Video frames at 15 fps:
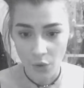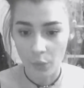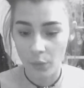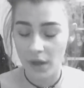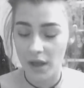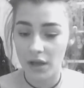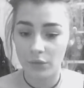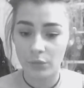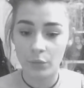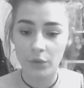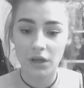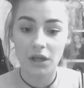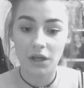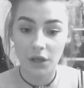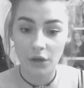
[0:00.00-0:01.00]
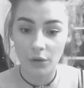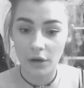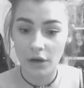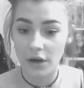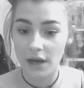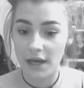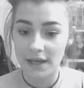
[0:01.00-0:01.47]
When we
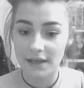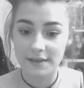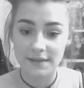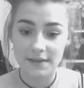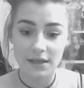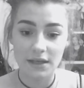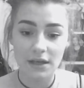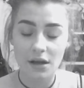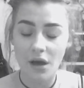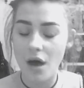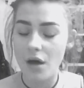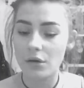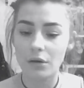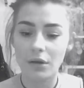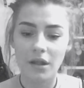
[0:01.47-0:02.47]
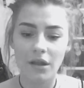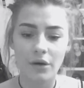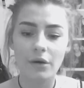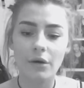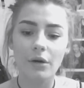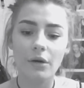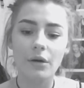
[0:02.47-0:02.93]
were 18, oh
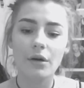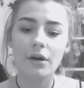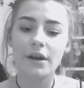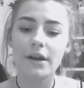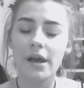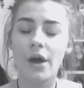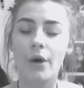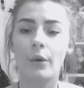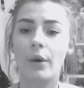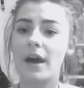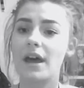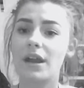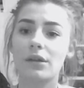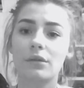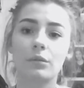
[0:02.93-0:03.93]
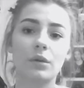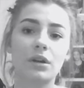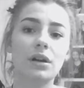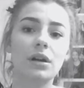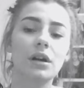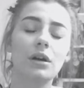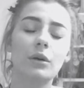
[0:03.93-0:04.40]
Lord, when
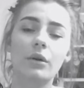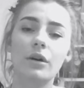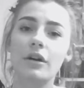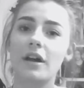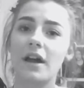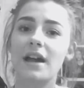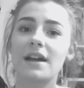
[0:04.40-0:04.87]
we were